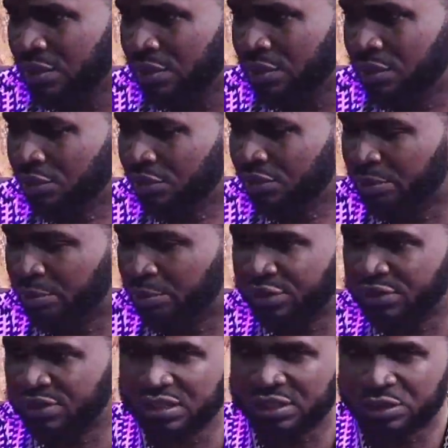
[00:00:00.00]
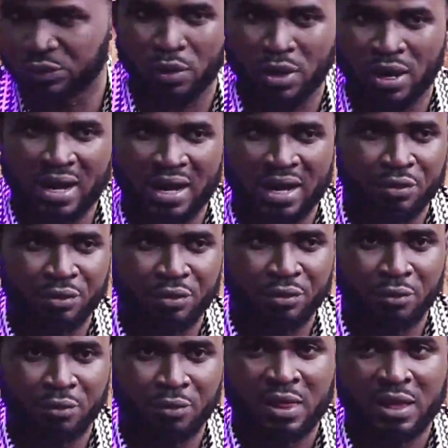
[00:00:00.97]
not a process where, you
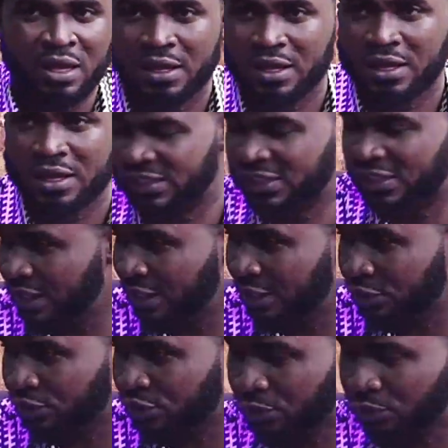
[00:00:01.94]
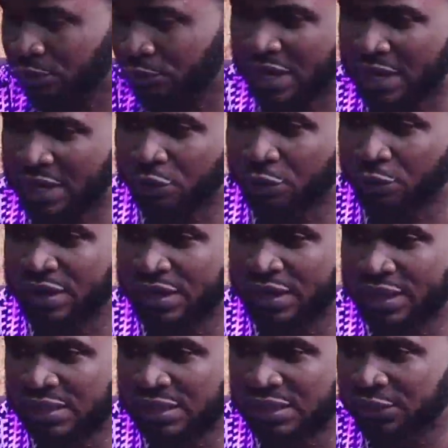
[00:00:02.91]
know, a senator somewhere
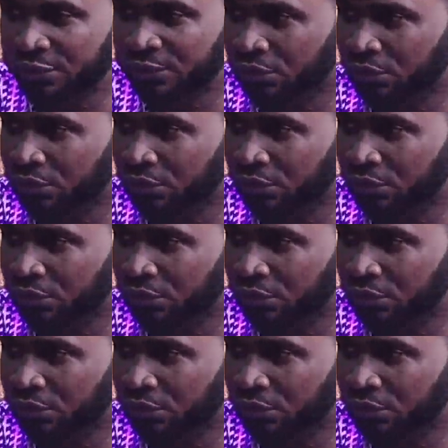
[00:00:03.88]
nominates